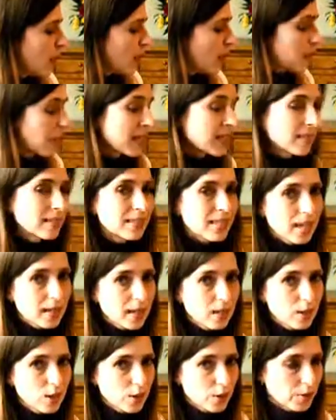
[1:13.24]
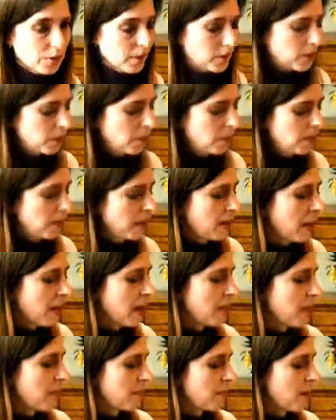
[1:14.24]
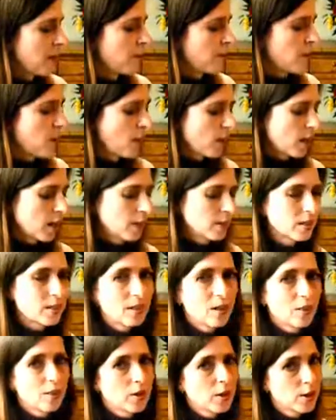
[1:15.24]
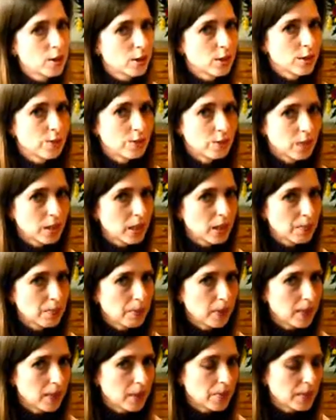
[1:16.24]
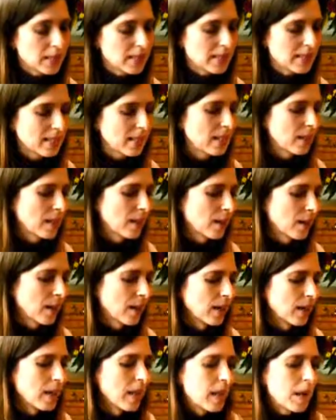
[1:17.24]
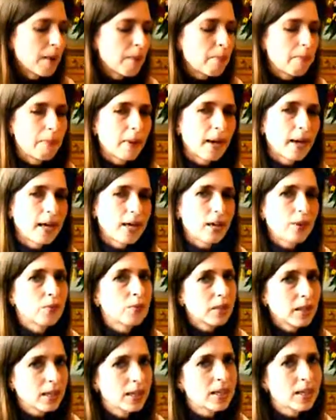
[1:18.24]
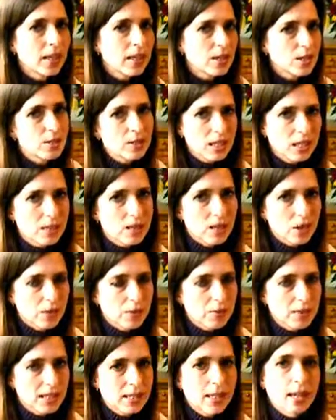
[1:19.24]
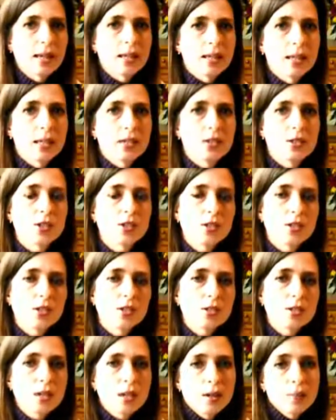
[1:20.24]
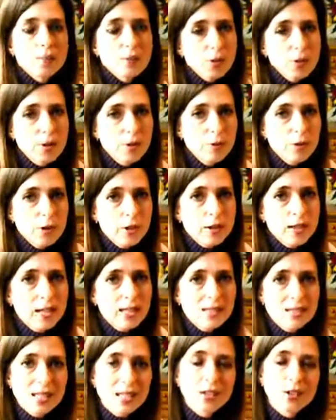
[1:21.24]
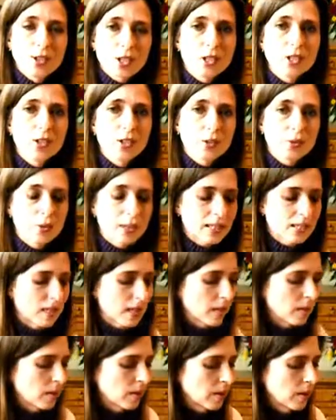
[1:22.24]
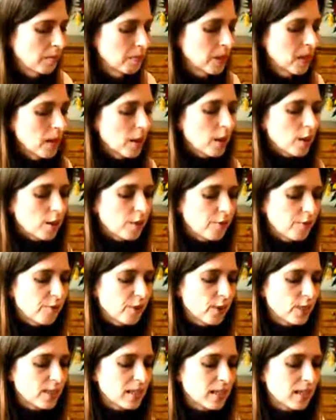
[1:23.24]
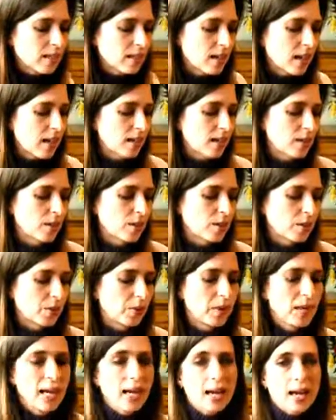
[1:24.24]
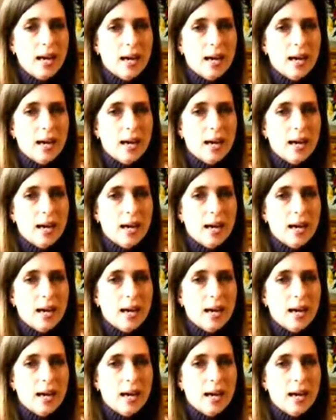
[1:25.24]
Now my second group of cards, there are some really pretty ones in here, but really they do need to go to recycling. So there's 3 or 4 things that you can do to recycle them. The first thing that I do